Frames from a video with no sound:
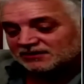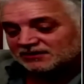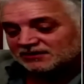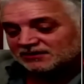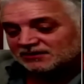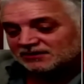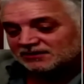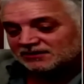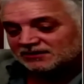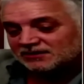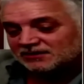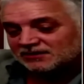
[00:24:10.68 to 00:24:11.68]

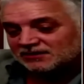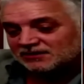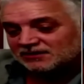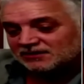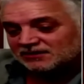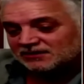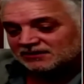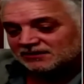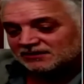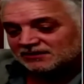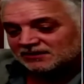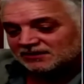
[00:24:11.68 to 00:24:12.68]

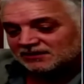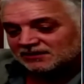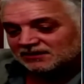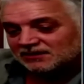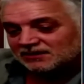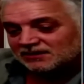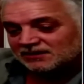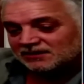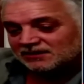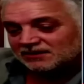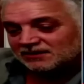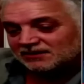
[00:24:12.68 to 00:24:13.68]

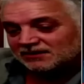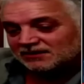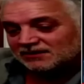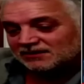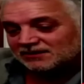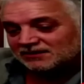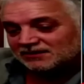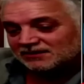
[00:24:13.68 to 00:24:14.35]
Nobody speaks.